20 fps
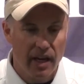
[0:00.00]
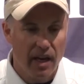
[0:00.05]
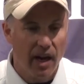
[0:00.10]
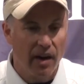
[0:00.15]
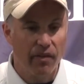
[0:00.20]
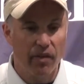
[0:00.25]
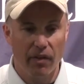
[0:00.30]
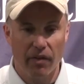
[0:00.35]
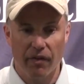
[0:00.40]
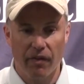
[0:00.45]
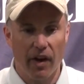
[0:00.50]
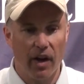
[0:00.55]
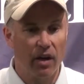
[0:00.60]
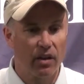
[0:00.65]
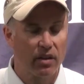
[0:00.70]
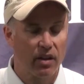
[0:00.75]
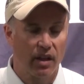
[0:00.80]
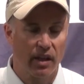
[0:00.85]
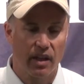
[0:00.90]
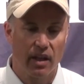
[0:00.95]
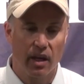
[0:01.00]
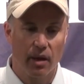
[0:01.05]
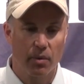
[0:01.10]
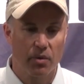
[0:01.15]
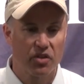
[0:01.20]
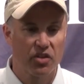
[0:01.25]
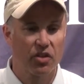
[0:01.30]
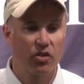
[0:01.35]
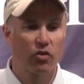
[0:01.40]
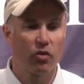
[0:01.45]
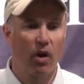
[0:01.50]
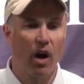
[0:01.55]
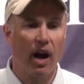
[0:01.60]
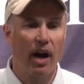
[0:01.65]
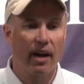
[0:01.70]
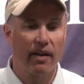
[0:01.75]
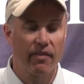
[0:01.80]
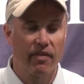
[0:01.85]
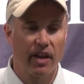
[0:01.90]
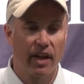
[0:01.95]
I never felt like there was a
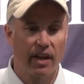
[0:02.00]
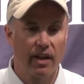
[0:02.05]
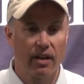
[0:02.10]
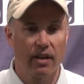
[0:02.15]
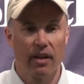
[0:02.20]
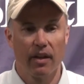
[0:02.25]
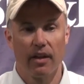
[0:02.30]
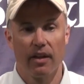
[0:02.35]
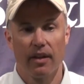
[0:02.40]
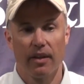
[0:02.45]
drive that